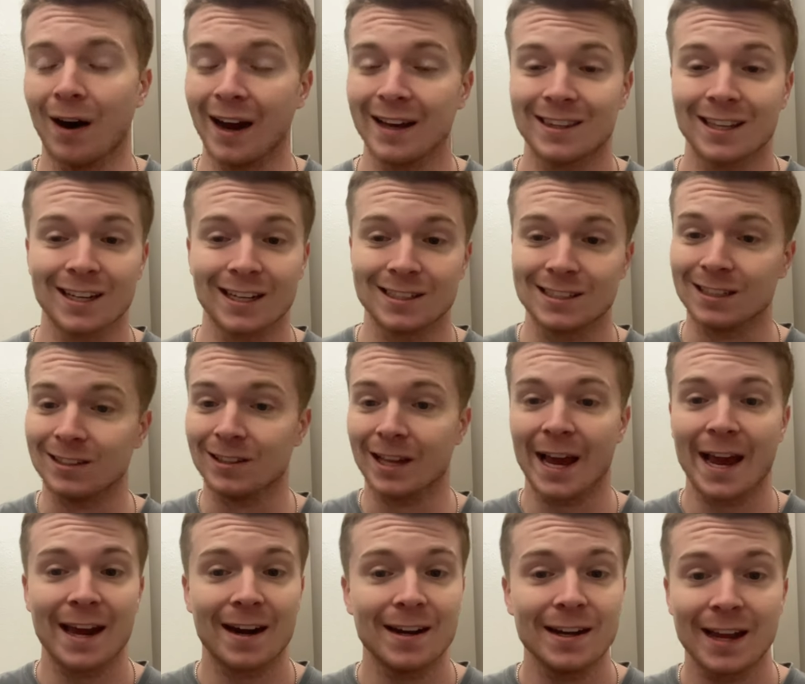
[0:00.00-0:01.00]
I think it's
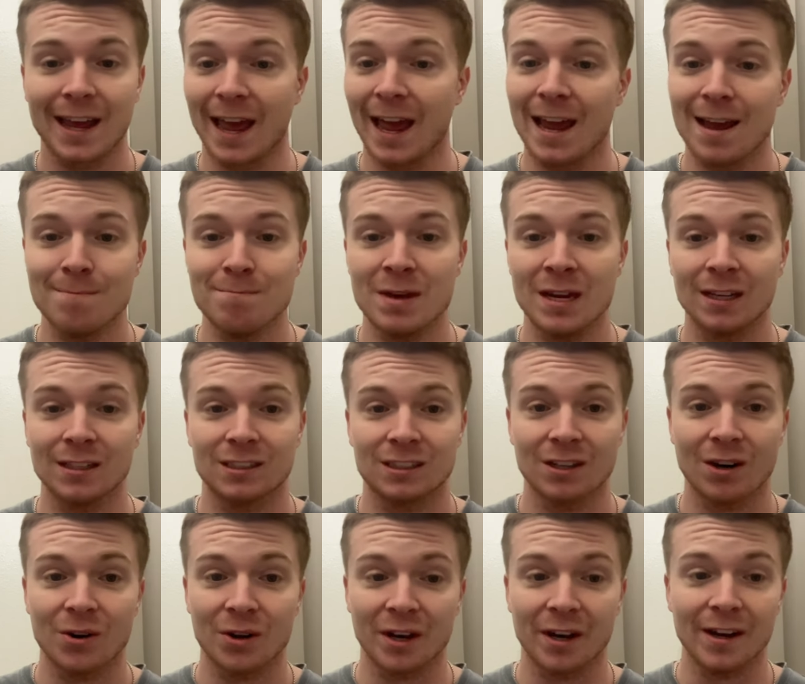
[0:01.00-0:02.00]
Atlanta and
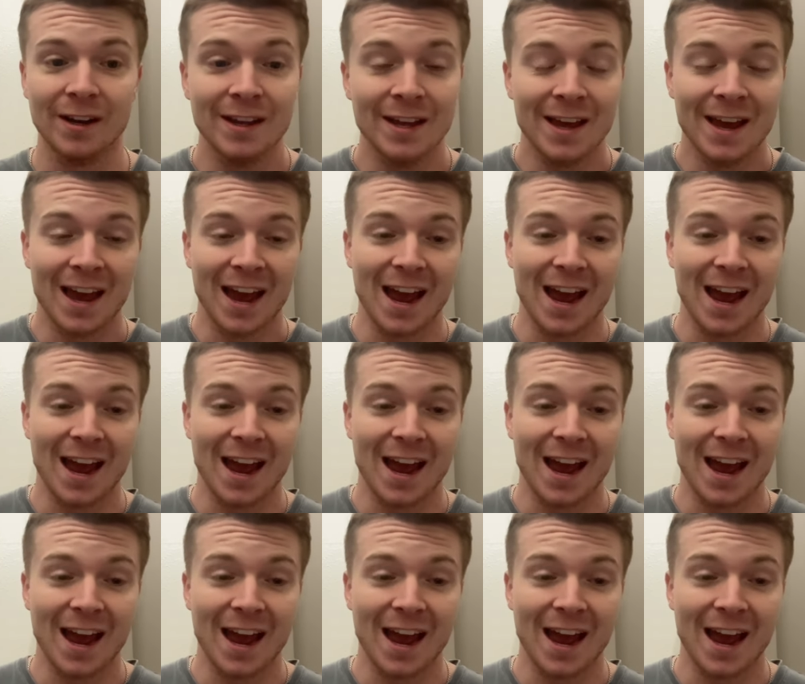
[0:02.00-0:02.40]
Minnesota.